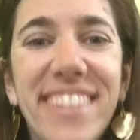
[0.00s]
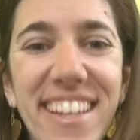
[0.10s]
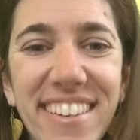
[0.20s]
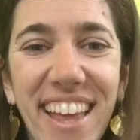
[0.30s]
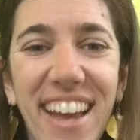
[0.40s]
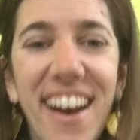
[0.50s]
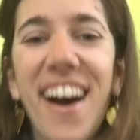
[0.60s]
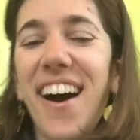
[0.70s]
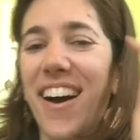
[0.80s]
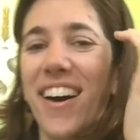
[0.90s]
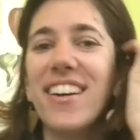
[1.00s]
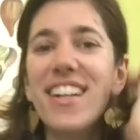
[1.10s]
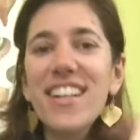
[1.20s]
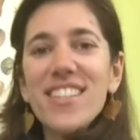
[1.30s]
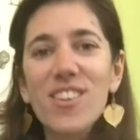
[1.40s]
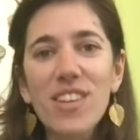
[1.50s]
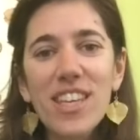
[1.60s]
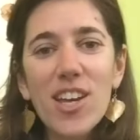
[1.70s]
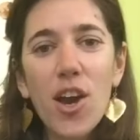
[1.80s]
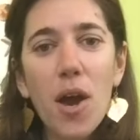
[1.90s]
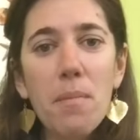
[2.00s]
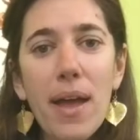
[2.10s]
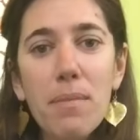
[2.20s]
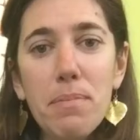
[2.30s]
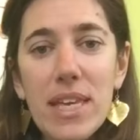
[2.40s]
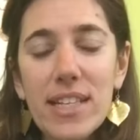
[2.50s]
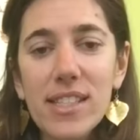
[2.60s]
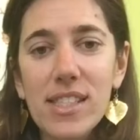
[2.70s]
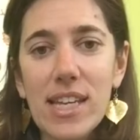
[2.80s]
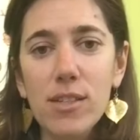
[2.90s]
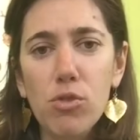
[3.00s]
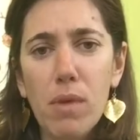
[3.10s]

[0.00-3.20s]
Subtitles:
Here they are. So here are my bean seeds.